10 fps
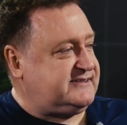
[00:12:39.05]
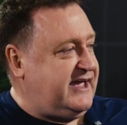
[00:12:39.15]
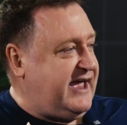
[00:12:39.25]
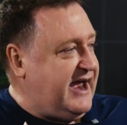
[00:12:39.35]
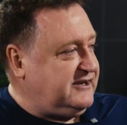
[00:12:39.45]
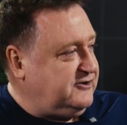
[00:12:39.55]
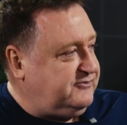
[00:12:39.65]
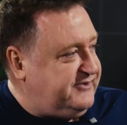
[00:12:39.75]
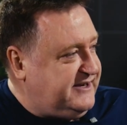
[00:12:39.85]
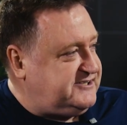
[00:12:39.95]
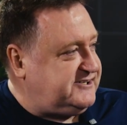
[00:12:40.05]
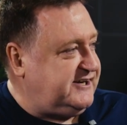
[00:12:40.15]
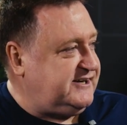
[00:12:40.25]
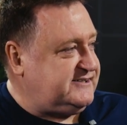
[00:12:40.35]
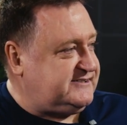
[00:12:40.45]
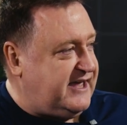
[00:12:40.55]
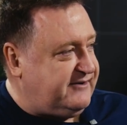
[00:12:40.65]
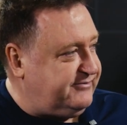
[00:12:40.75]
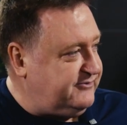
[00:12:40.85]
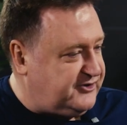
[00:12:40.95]
they add new features, they're
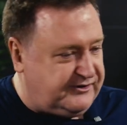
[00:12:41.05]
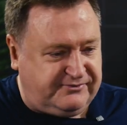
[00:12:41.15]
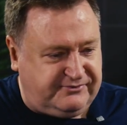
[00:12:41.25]
sort of,